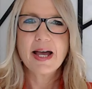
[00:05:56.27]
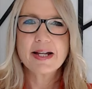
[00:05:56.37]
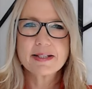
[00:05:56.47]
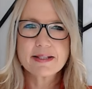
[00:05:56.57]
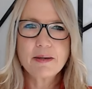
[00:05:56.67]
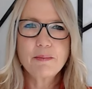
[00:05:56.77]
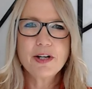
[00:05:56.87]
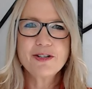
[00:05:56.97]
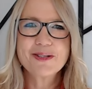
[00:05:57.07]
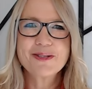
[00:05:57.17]
and
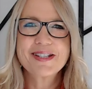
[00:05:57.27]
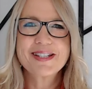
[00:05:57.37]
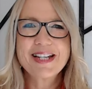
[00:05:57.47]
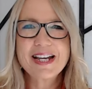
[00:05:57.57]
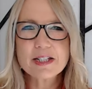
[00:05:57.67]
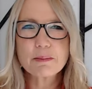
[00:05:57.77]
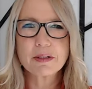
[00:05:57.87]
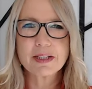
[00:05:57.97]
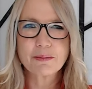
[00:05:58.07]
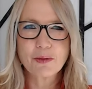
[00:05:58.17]
someone who
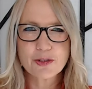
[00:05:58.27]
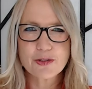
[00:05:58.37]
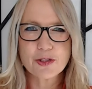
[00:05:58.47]
desperately wants